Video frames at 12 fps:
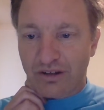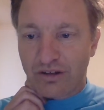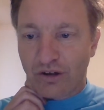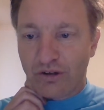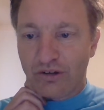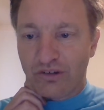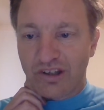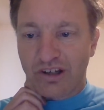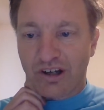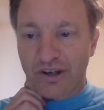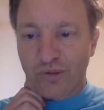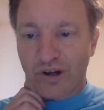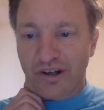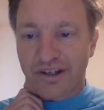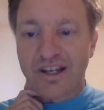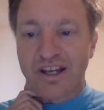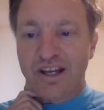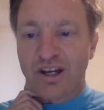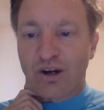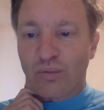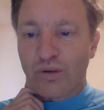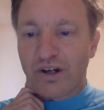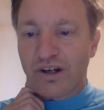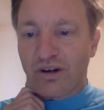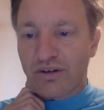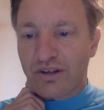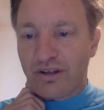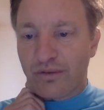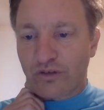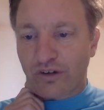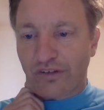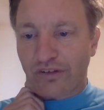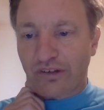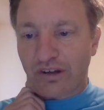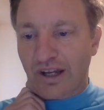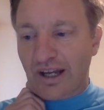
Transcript: No DIY. Well, you've just